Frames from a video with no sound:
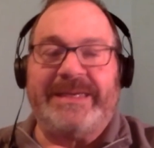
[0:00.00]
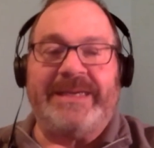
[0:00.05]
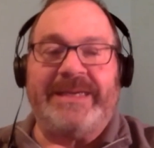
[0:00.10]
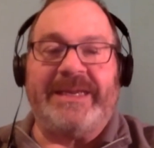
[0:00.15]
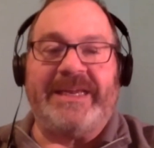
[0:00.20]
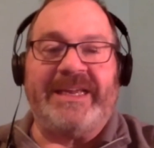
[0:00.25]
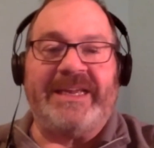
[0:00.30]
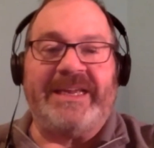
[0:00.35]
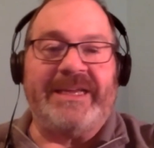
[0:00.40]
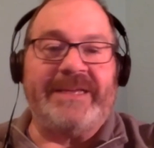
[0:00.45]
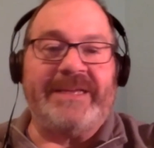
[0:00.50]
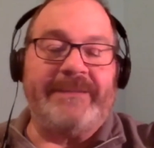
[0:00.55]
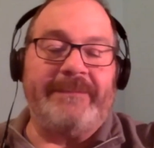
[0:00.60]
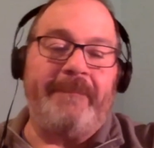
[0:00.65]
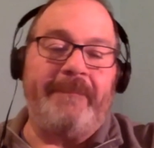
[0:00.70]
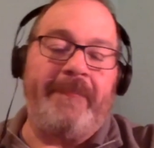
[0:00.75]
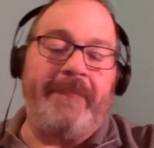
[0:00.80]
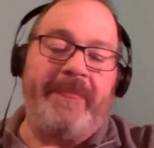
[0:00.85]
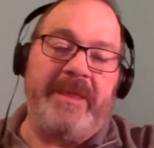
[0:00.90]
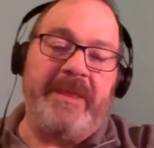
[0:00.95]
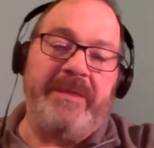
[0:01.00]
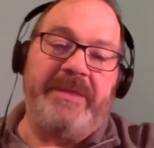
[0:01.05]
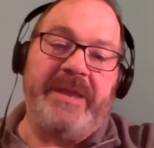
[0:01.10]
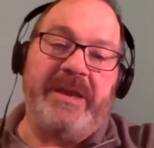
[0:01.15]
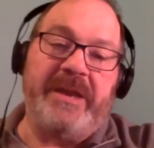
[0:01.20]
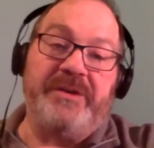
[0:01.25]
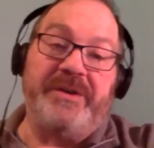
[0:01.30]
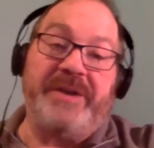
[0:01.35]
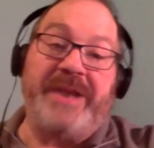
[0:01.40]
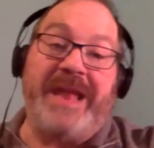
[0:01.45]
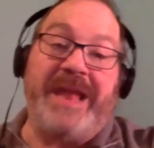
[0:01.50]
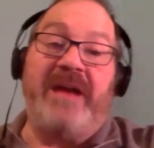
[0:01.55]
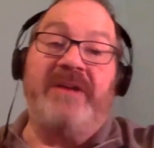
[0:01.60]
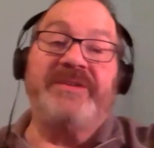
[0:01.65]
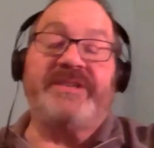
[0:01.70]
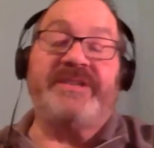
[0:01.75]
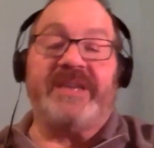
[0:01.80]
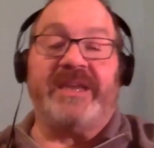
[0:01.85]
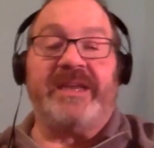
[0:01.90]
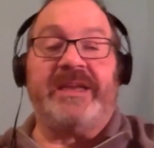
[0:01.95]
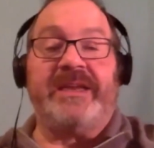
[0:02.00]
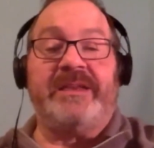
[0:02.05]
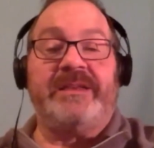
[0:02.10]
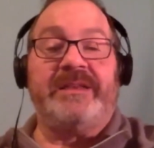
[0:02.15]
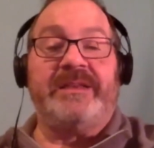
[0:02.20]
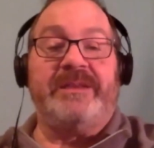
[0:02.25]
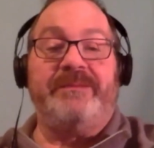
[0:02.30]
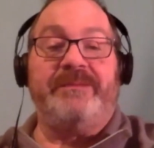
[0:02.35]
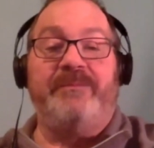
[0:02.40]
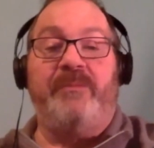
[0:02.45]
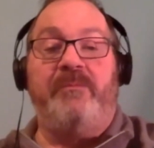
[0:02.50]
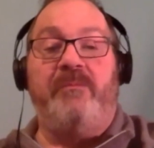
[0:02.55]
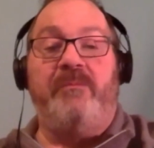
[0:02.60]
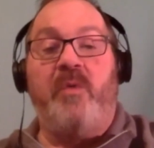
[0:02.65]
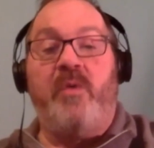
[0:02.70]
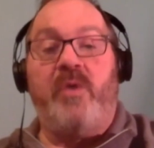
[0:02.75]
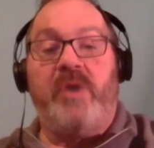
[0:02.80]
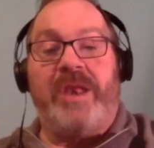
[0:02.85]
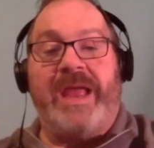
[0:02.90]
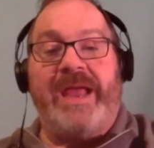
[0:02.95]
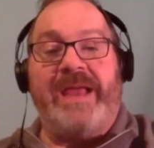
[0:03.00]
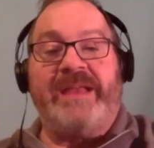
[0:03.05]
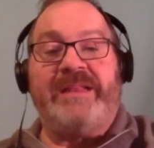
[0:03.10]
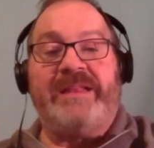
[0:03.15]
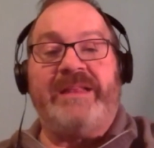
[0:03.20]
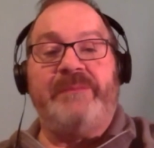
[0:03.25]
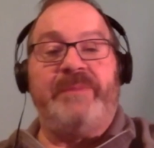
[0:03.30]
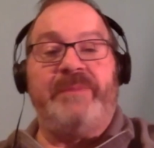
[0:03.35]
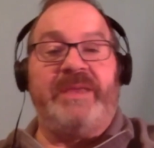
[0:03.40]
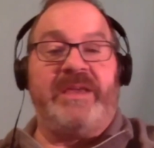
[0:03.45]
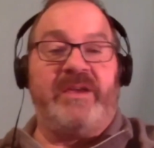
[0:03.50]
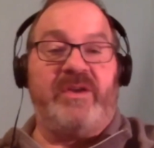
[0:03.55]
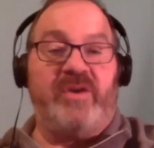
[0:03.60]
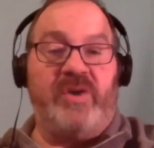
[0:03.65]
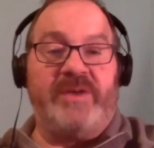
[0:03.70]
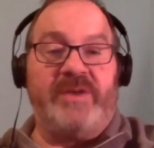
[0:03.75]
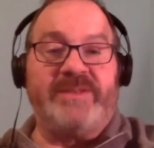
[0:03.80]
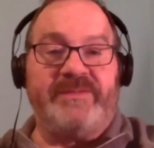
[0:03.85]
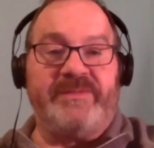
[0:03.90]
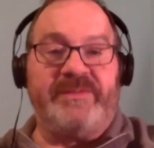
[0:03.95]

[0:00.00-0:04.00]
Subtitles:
And they're now saying more likely because of